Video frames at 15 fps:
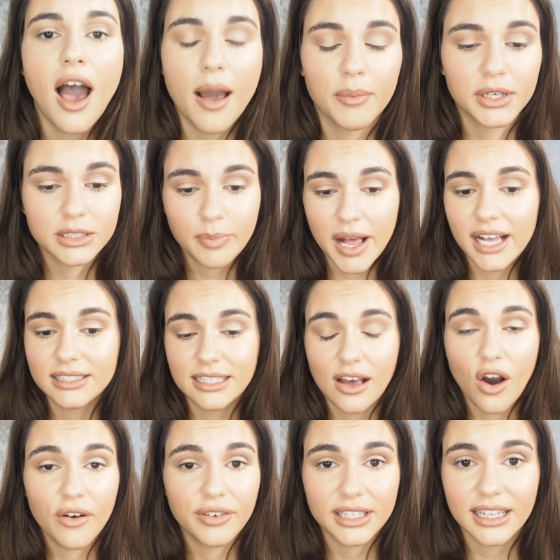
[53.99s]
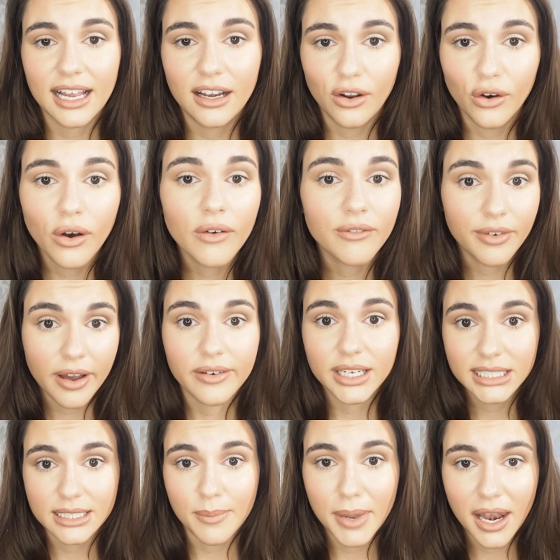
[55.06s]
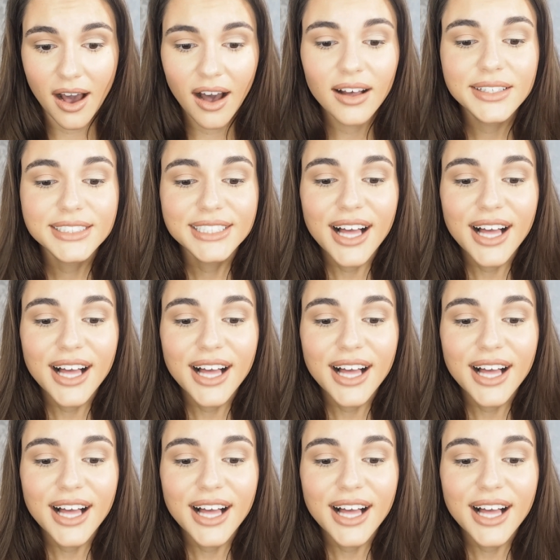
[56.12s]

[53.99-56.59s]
because personally I think they look very similar,